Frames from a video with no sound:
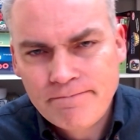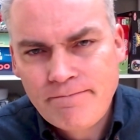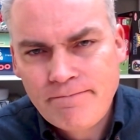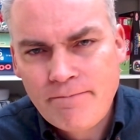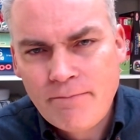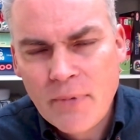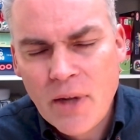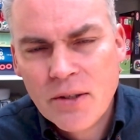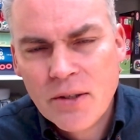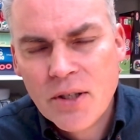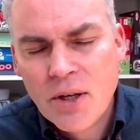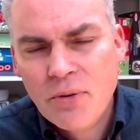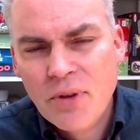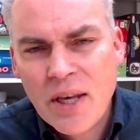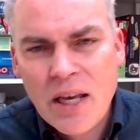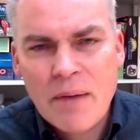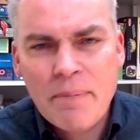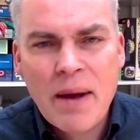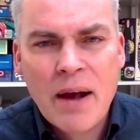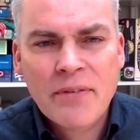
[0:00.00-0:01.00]
So think
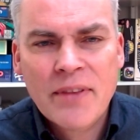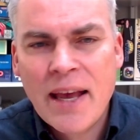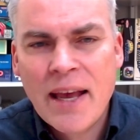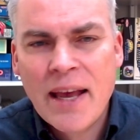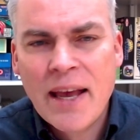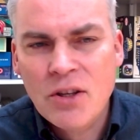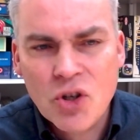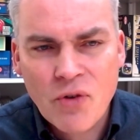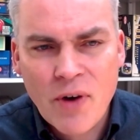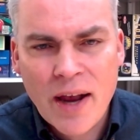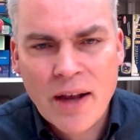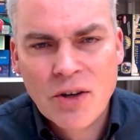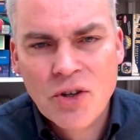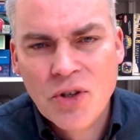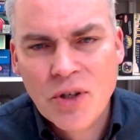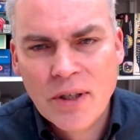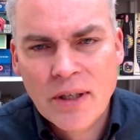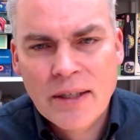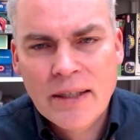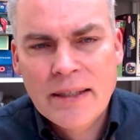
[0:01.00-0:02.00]
about that
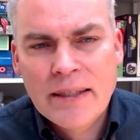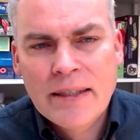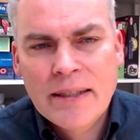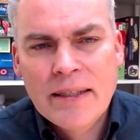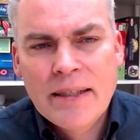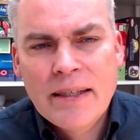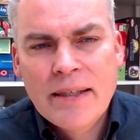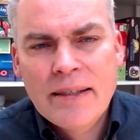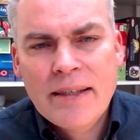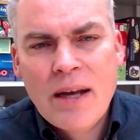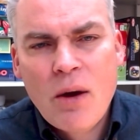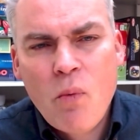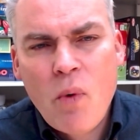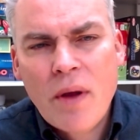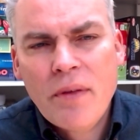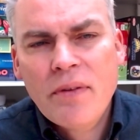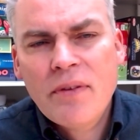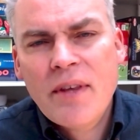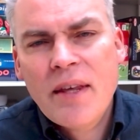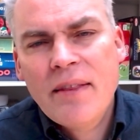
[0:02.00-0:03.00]
interaction. Now, one
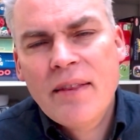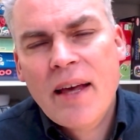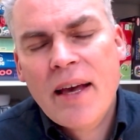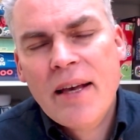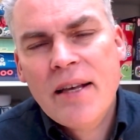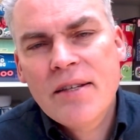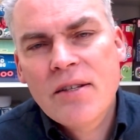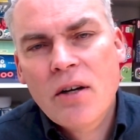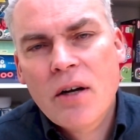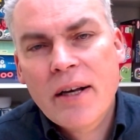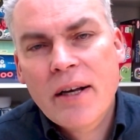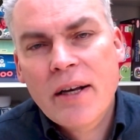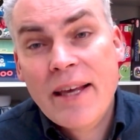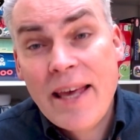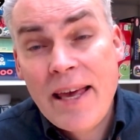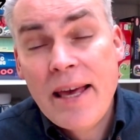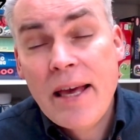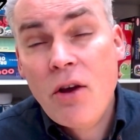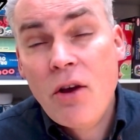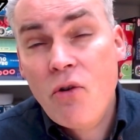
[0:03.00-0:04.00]
thing that is our key
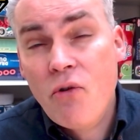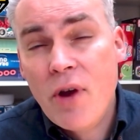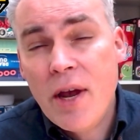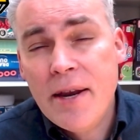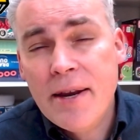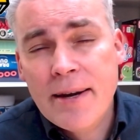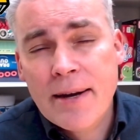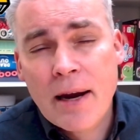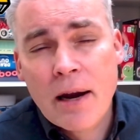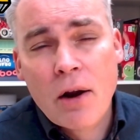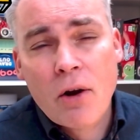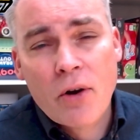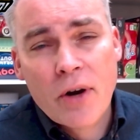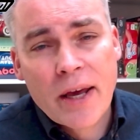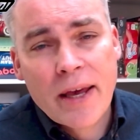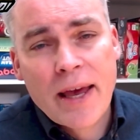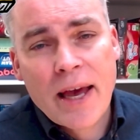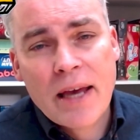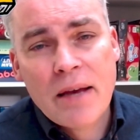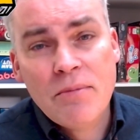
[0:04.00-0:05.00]
ingredient in a lot of
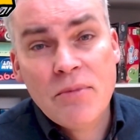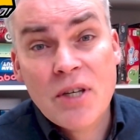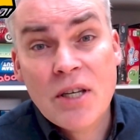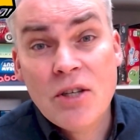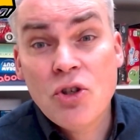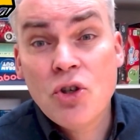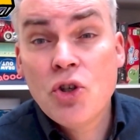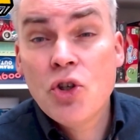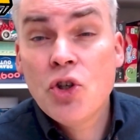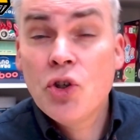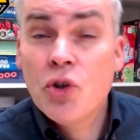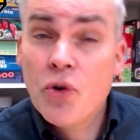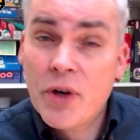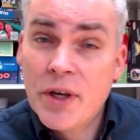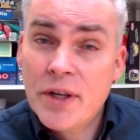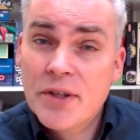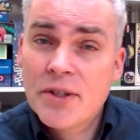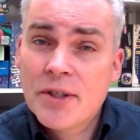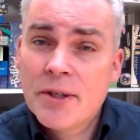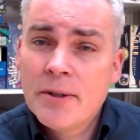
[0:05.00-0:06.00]
games is
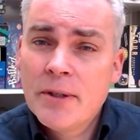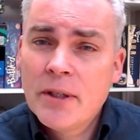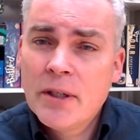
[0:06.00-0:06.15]
choice.